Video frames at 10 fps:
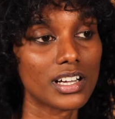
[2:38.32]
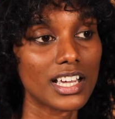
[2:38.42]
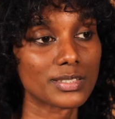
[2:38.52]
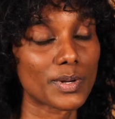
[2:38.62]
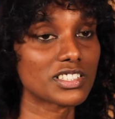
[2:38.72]

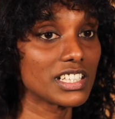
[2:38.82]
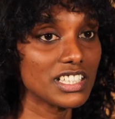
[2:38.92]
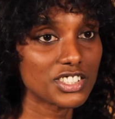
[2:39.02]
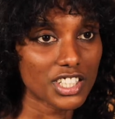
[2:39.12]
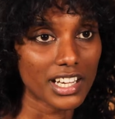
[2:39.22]
especially
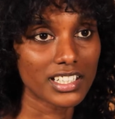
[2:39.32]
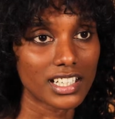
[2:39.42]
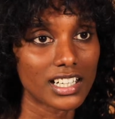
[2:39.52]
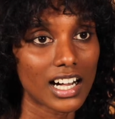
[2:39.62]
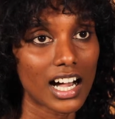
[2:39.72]
in
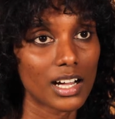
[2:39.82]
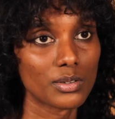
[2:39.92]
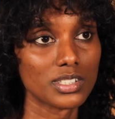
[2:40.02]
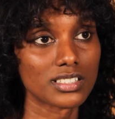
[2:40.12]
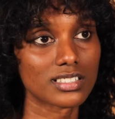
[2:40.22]
China, I
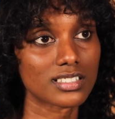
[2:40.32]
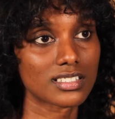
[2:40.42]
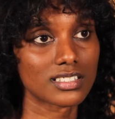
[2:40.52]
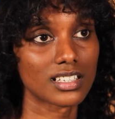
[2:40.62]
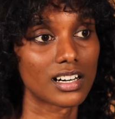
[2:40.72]

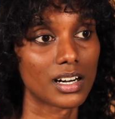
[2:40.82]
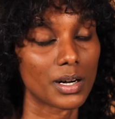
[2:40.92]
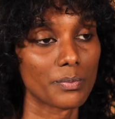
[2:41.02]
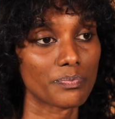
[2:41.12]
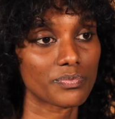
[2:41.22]
was
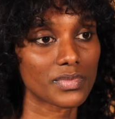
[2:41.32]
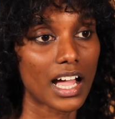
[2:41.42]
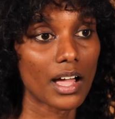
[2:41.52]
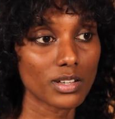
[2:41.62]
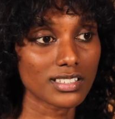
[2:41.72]

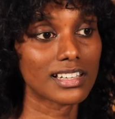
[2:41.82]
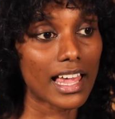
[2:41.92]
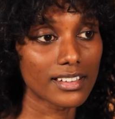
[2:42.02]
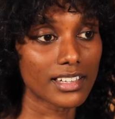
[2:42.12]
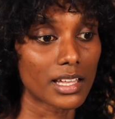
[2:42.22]

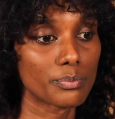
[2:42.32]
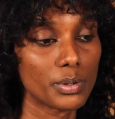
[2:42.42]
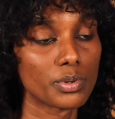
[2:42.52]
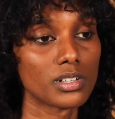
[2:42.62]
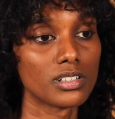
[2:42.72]
glad that
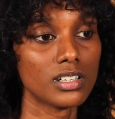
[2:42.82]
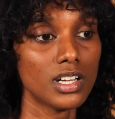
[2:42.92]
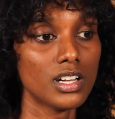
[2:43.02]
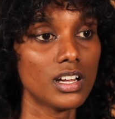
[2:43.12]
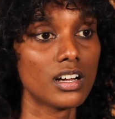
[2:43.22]
people
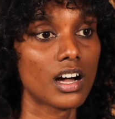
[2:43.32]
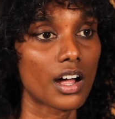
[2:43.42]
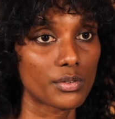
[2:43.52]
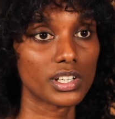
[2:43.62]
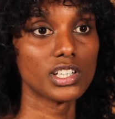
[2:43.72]

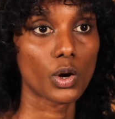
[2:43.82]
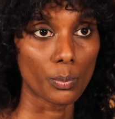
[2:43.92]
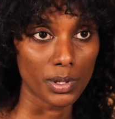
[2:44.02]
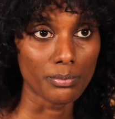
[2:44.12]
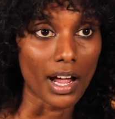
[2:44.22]
are really
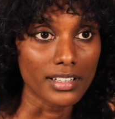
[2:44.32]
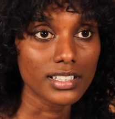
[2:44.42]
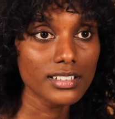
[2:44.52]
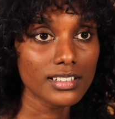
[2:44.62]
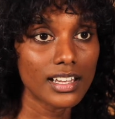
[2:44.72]

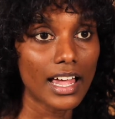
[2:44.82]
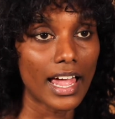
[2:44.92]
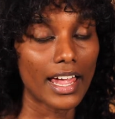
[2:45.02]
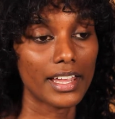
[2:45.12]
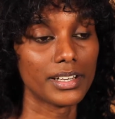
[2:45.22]
open-minded,
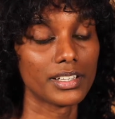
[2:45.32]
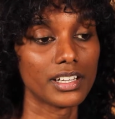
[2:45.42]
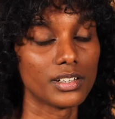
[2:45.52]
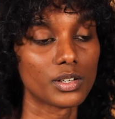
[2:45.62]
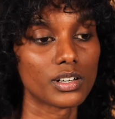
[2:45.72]
and
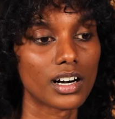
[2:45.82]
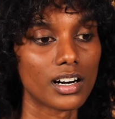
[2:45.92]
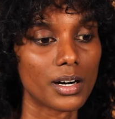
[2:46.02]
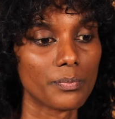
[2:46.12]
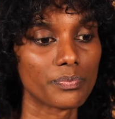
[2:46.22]

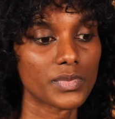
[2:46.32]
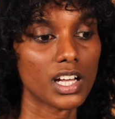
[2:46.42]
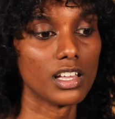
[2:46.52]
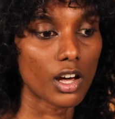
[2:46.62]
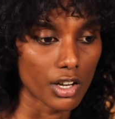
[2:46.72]

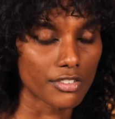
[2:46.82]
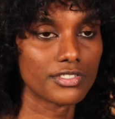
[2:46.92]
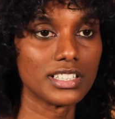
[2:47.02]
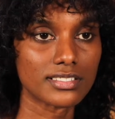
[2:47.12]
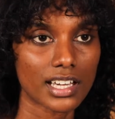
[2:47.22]
a lot
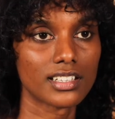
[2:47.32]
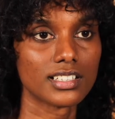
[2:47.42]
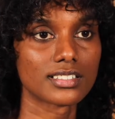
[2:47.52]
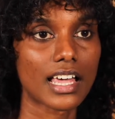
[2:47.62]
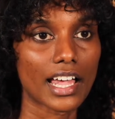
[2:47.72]
of
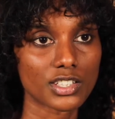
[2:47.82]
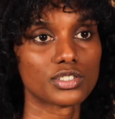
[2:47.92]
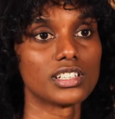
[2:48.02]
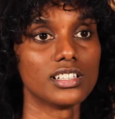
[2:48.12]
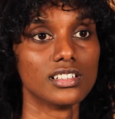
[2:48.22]
designers
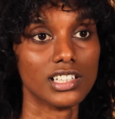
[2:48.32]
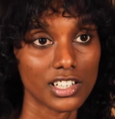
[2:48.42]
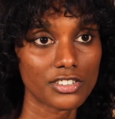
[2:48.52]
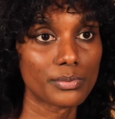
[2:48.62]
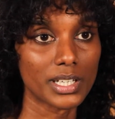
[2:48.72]
actually
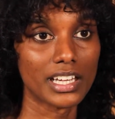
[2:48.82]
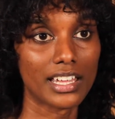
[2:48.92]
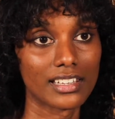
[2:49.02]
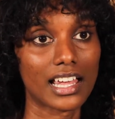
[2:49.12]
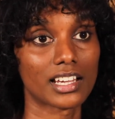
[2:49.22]
loved me
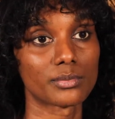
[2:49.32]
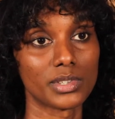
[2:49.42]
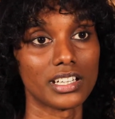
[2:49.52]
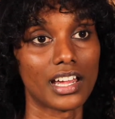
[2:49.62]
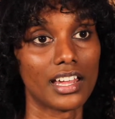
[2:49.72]
and liked
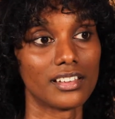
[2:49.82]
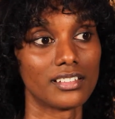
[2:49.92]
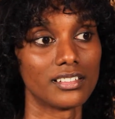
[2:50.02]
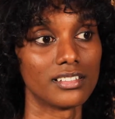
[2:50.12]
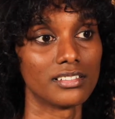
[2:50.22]
me,
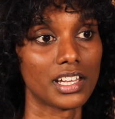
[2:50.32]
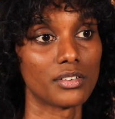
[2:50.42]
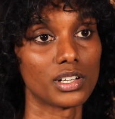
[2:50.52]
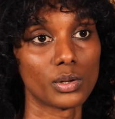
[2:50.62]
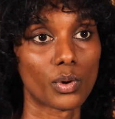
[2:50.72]
and they
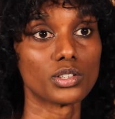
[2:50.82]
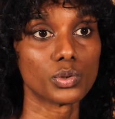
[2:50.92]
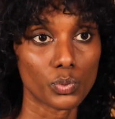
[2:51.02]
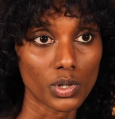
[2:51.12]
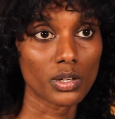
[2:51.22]
really want
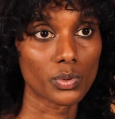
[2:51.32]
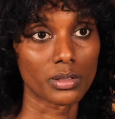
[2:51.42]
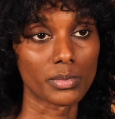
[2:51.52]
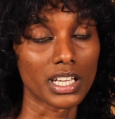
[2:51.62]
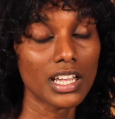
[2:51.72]
to work
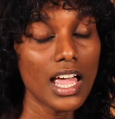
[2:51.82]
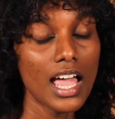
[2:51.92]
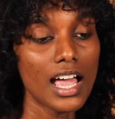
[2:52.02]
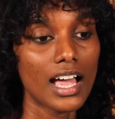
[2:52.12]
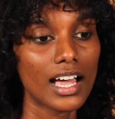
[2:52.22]
with me.
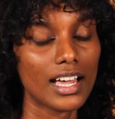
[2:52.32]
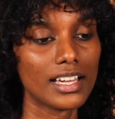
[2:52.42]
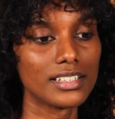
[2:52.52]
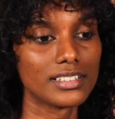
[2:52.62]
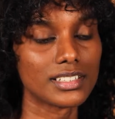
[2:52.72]

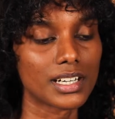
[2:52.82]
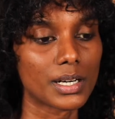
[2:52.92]
And